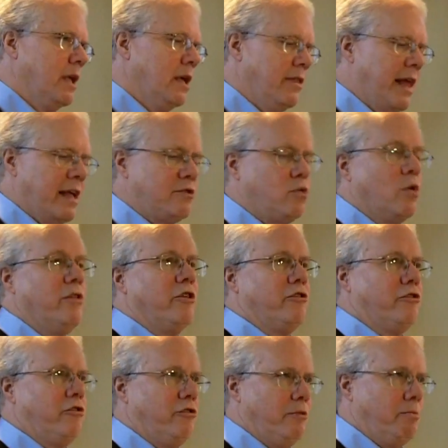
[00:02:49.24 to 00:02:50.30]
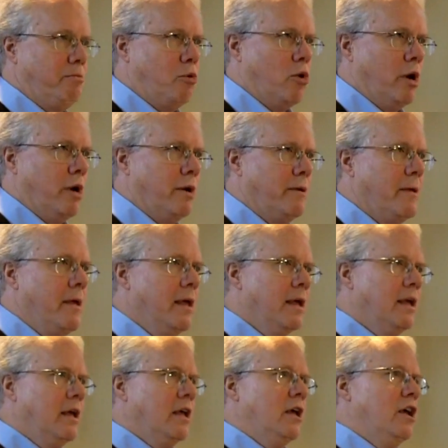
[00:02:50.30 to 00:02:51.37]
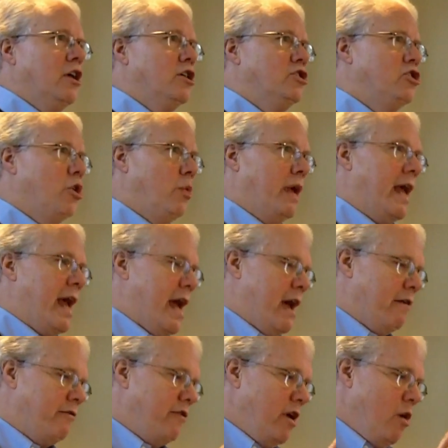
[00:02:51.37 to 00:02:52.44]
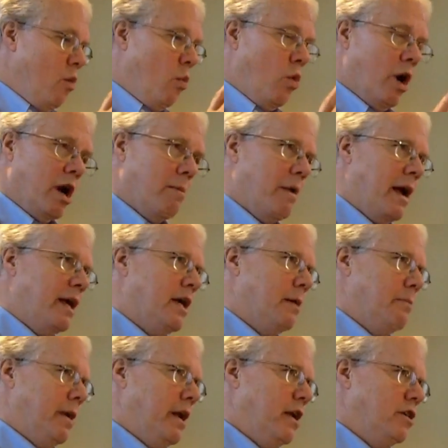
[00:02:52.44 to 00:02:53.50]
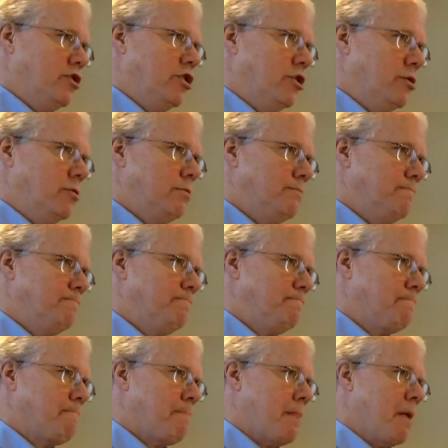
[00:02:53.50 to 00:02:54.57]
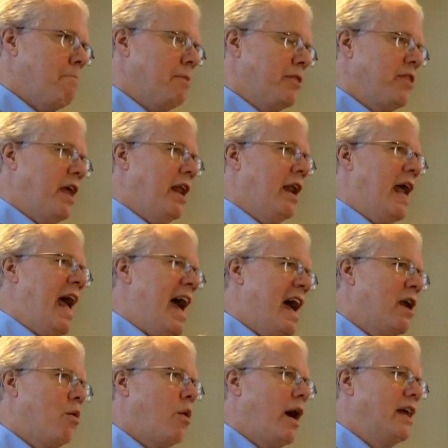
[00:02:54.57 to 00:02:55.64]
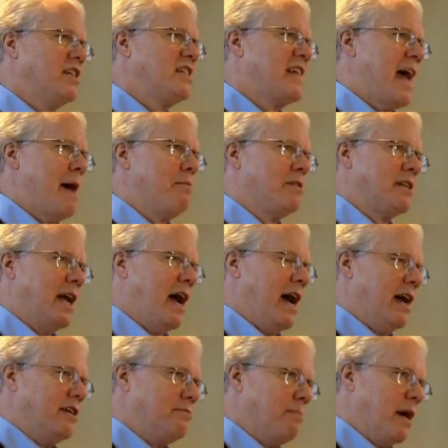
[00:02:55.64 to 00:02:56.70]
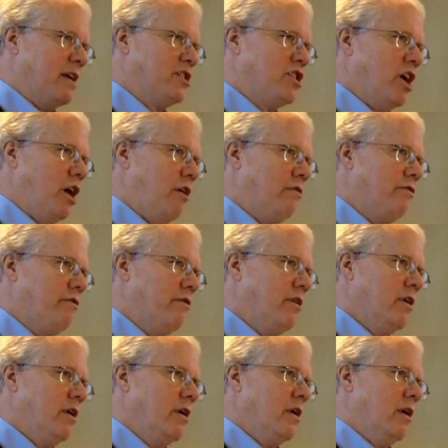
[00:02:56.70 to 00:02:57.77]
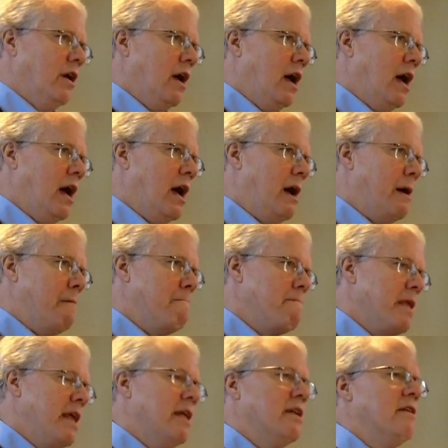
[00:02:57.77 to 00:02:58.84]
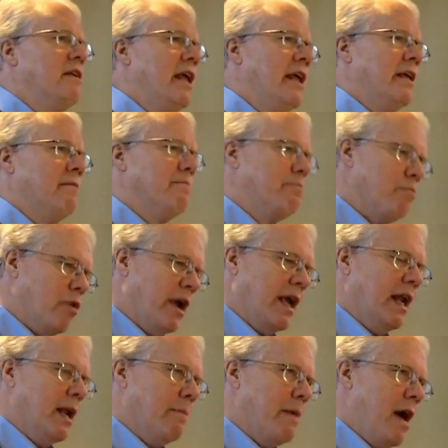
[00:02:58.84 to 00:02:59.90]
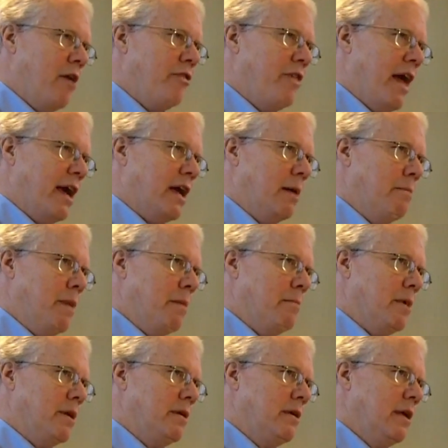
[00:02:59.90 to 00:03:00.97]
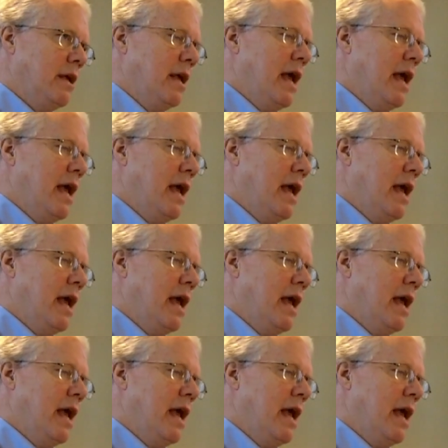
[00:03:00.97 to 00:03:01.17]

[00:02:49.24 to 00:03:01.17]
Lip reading: That's where this is important. So we have, what am I committed to? But then how do I sabotage myself in bringing about that commitment?